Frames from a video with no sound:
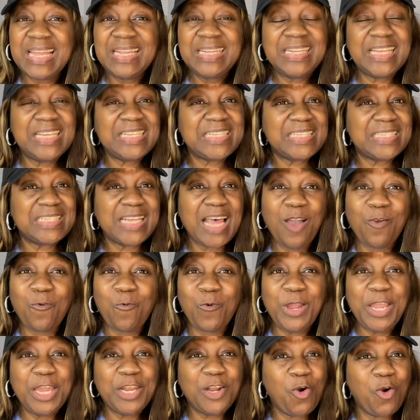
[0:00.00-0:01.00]
this is our
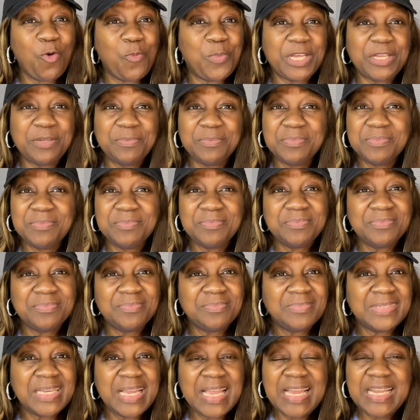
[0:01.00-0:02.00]
grand opening.
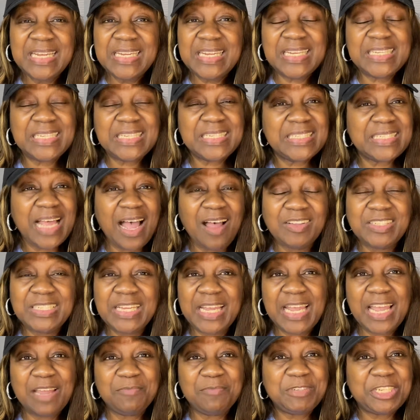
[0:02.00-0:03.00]
This is our
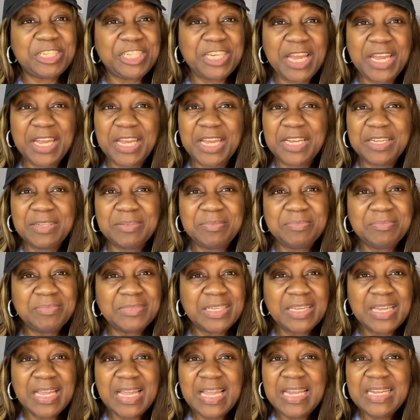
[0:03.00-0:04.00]
time to shine.
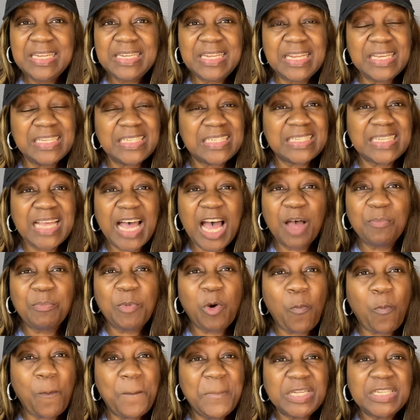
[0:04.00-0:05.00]
This is our
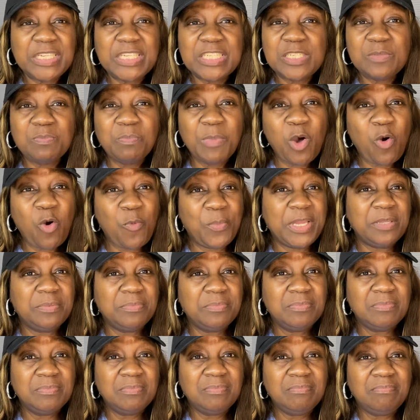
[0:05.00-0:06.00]
momentous moment
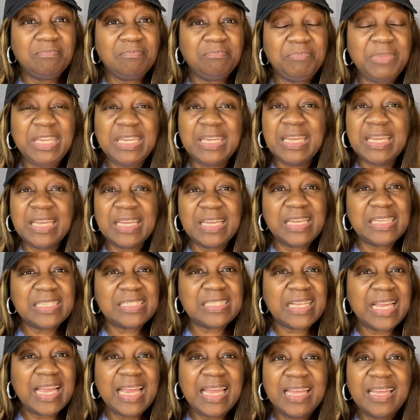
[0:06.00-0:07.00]

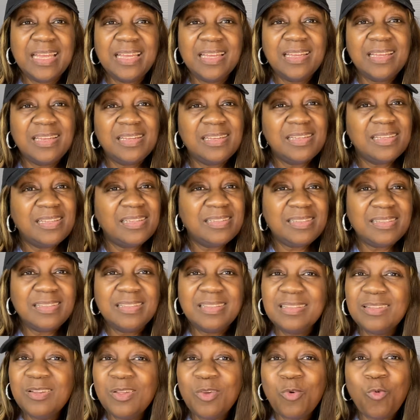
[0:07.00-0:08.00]
because
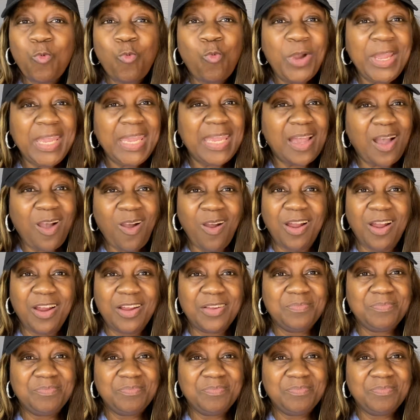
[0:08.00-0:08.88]
we are